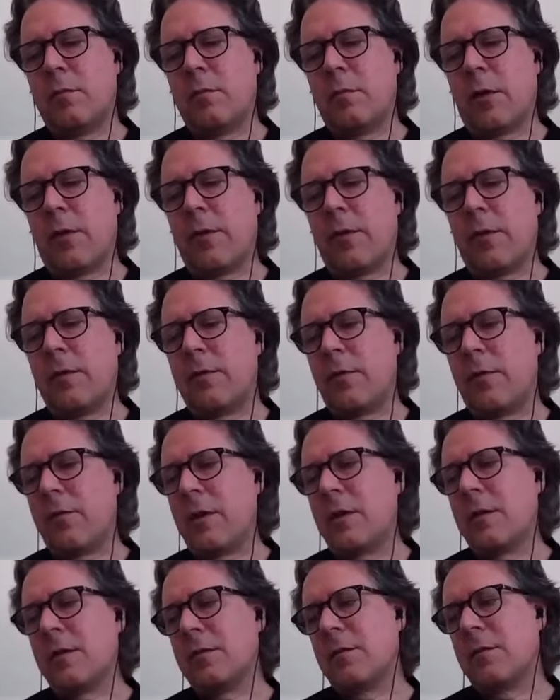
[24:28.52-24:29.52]
well, the, the
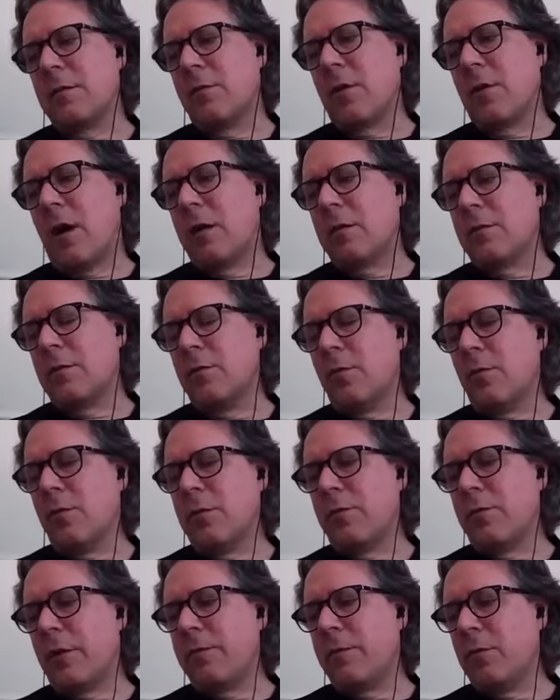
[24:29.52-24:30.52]
thing is, you can't do
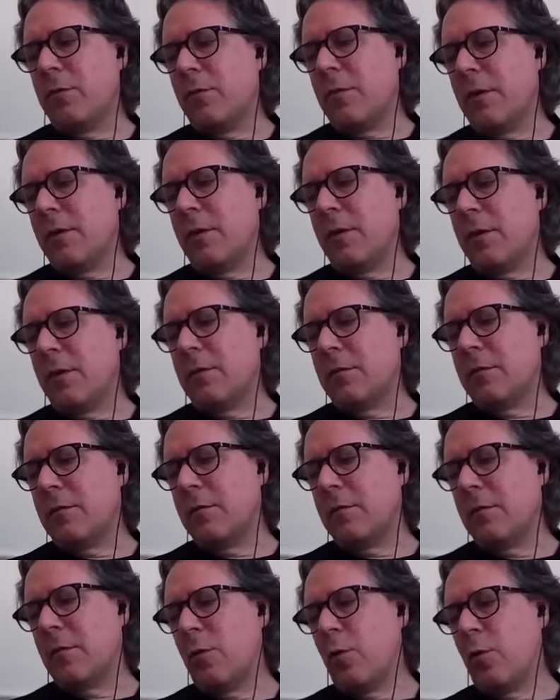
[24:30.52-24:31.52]
the review and then
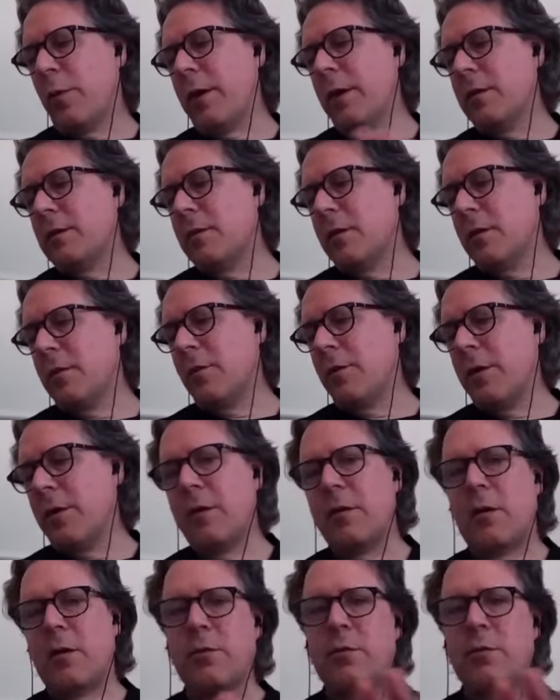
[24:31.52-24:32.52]
go away and say,
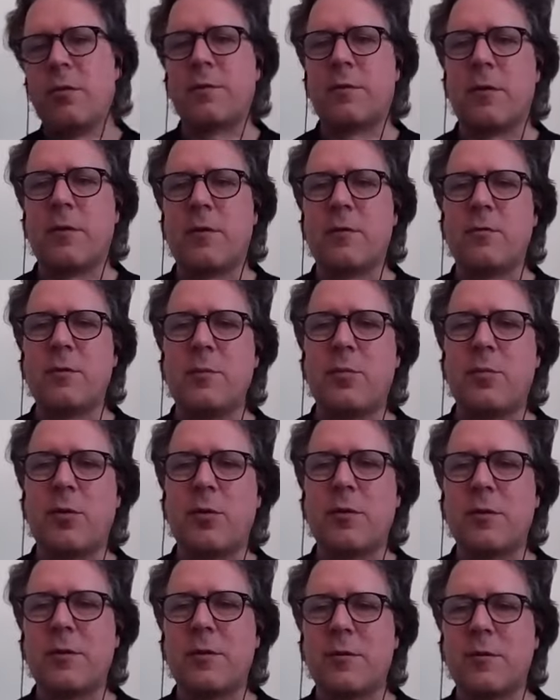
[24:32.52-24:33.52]
okay, now you've got the
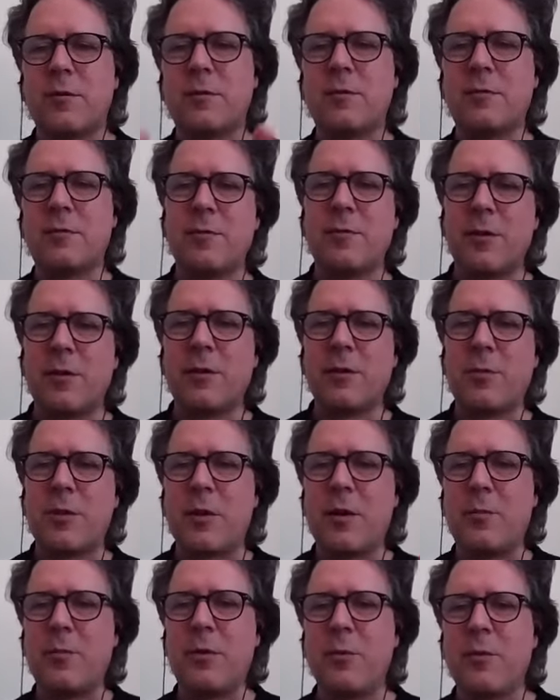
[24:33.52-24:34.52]
report and yeah,
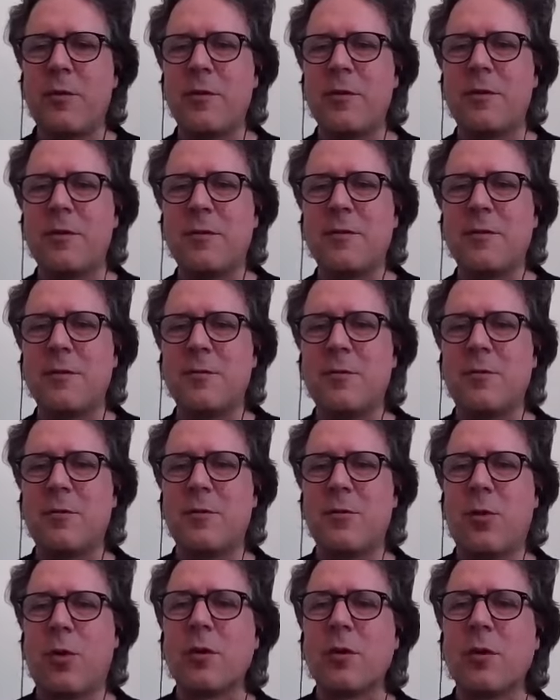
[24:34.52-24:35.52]
be happy with it and you
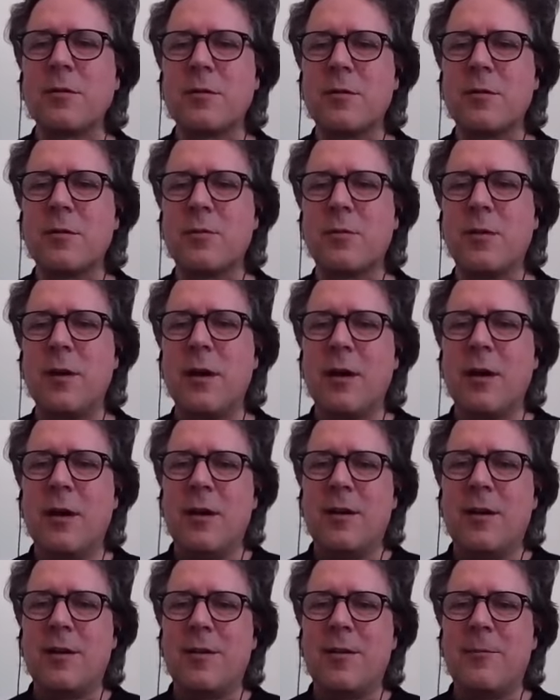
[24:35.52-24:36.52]
go on. So,
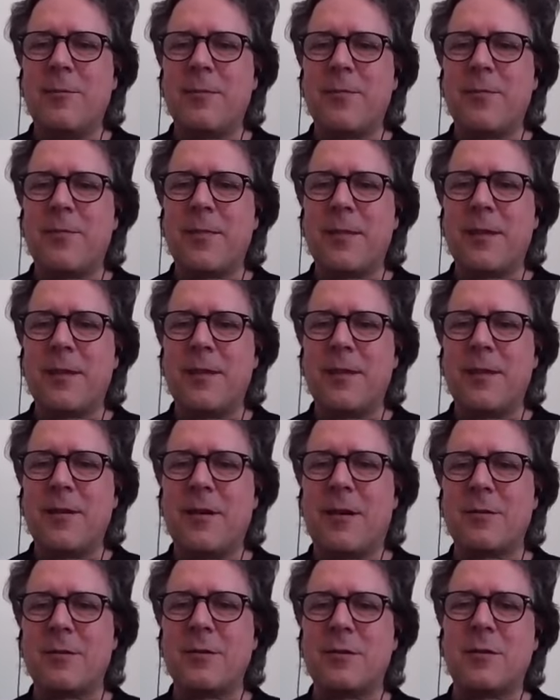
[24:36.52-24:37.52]
um,
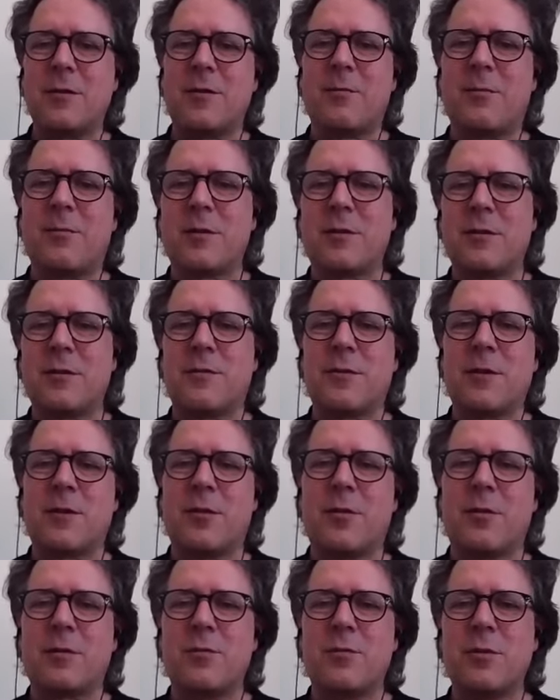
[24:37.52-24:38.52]
countries in the
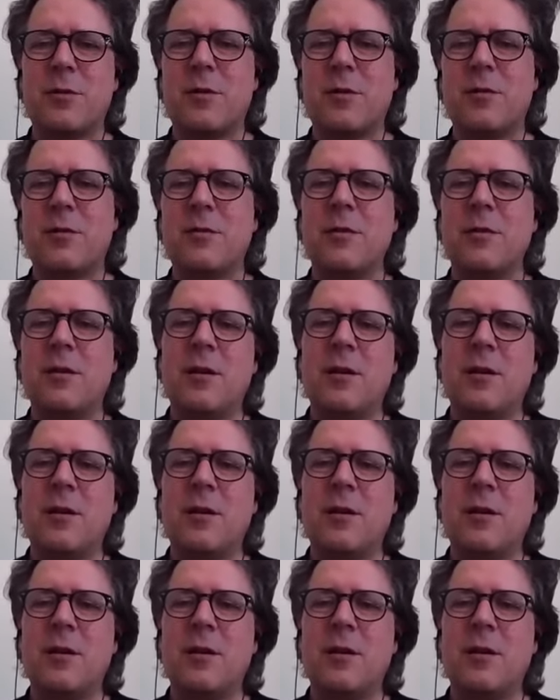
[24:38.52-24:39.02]
Pacific also need